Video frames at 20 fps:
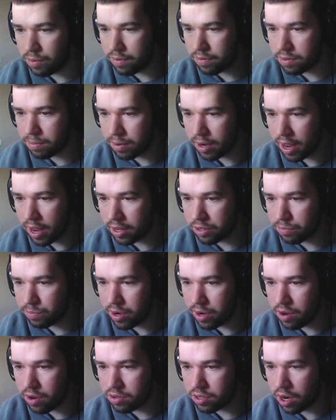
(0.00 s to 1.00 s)
some glass
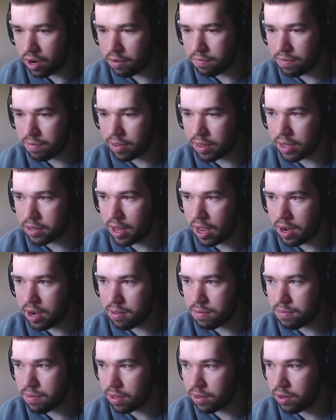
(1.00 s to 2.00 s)
windows. I don't think that's
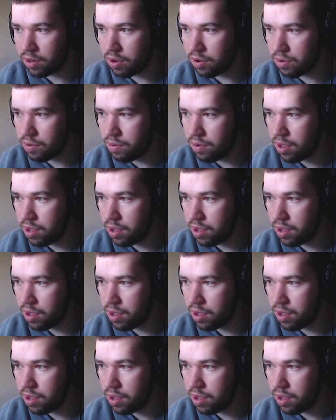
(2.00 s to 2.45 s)
anything new,